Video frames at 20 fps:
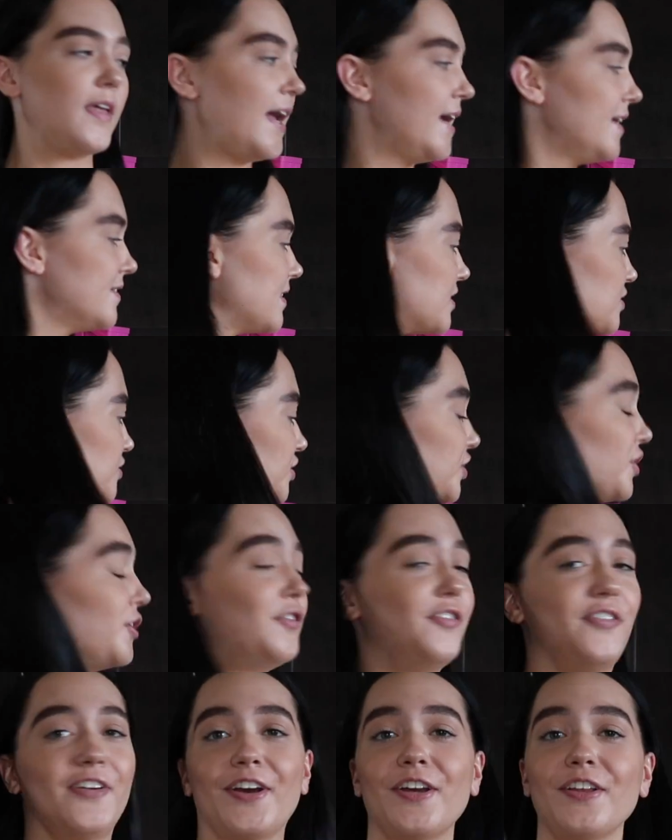That is actually
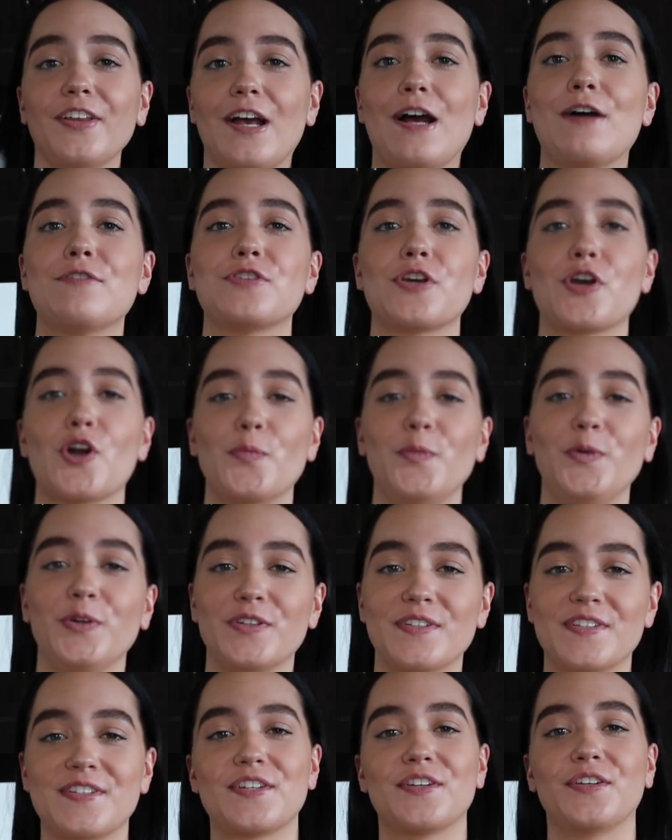very loud, so I hope you
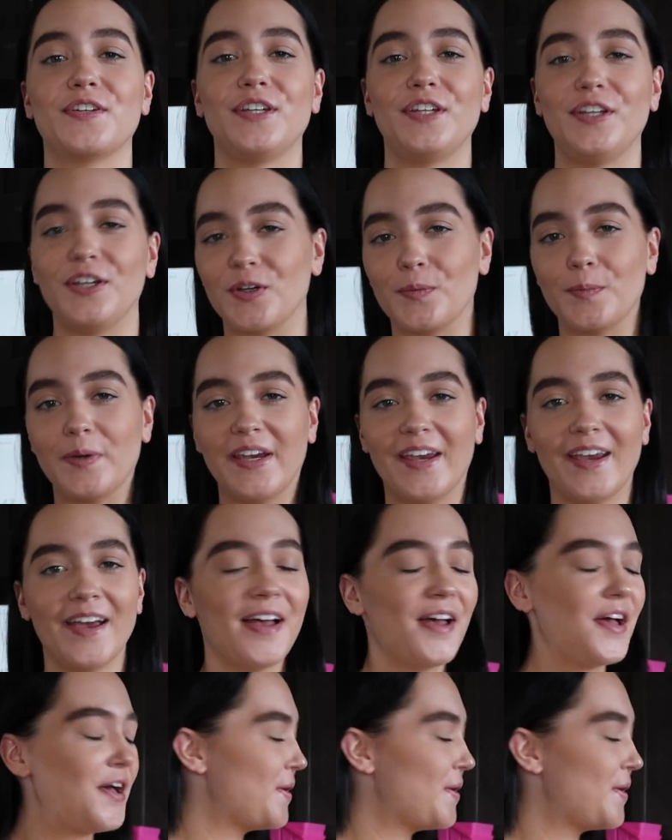can still hear me.